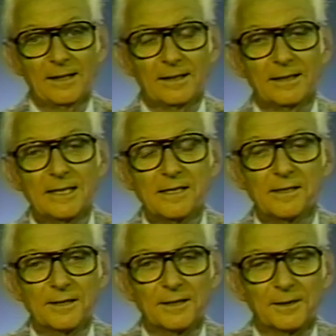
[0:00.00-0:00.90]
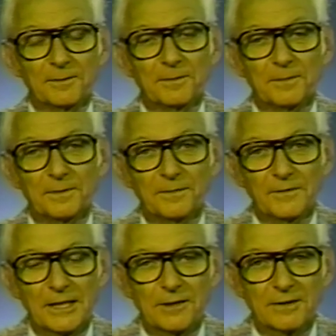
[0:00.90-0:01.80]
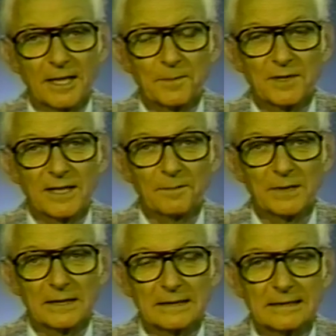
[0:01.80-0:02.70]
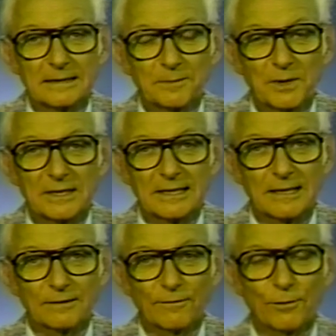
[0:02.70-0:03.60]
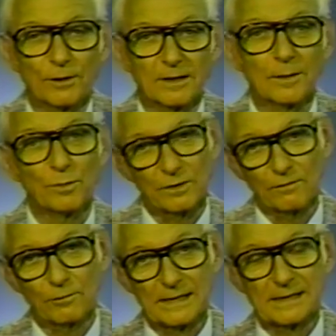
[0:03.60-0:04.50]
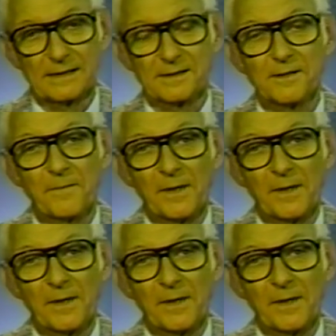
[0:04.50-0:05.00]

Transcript: These videotapes have been put together for a number of reasons.